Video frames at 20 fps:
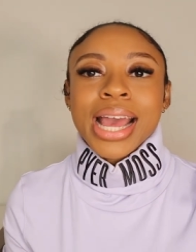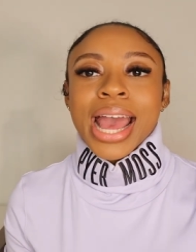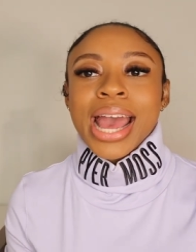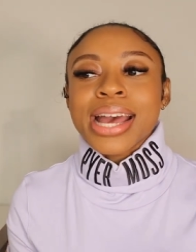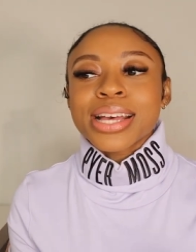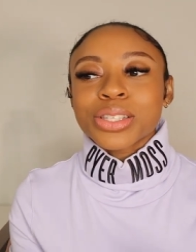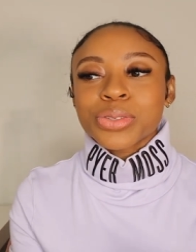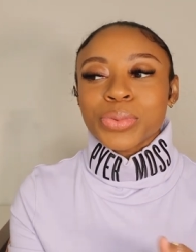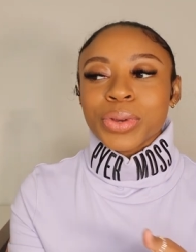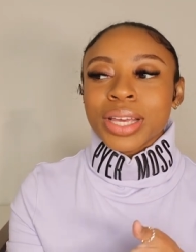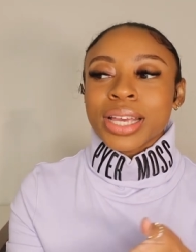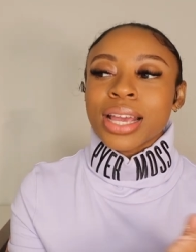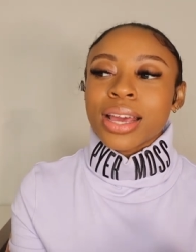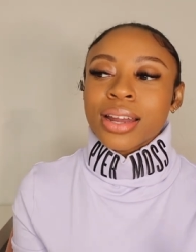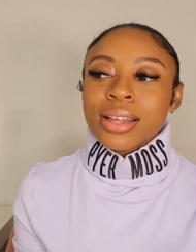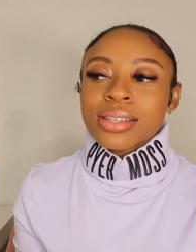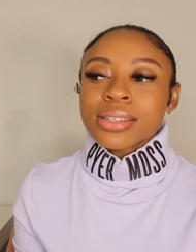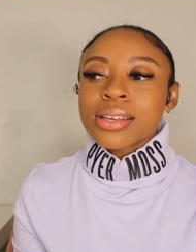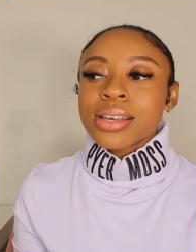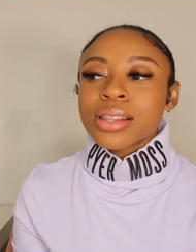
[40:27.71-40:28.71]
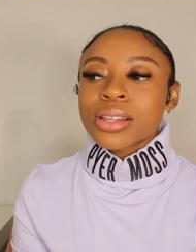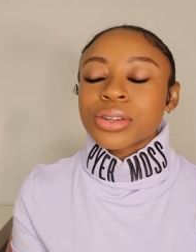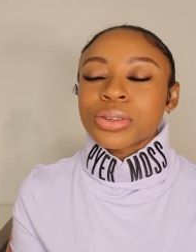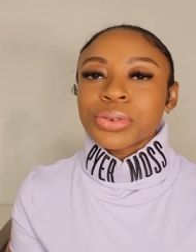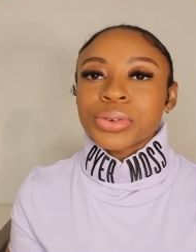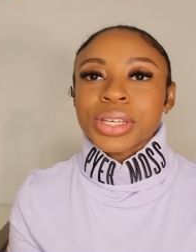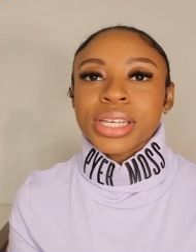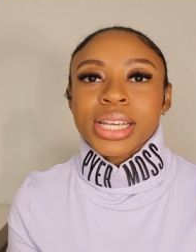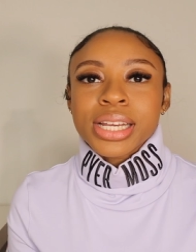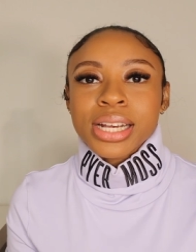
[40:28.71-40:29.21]
as we get into the
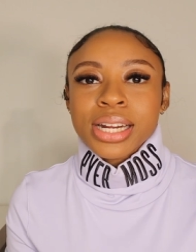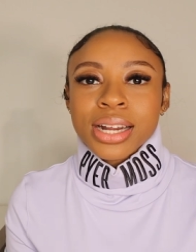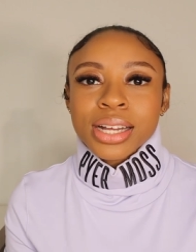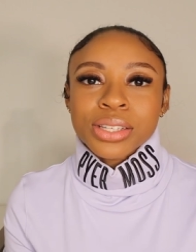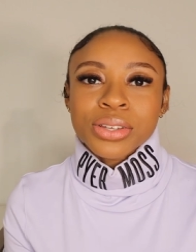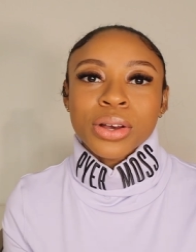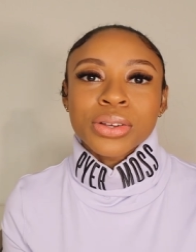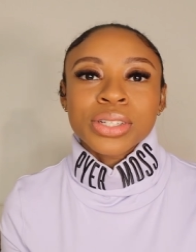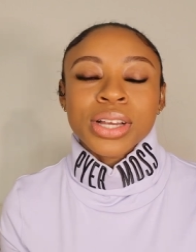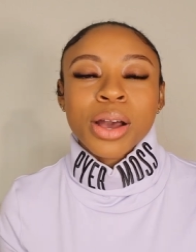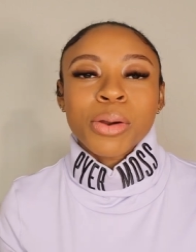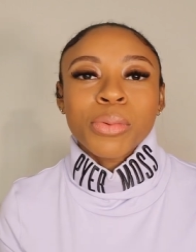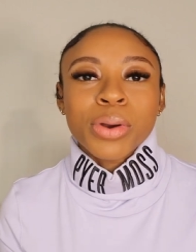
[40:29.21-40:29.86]
new year and I told y'all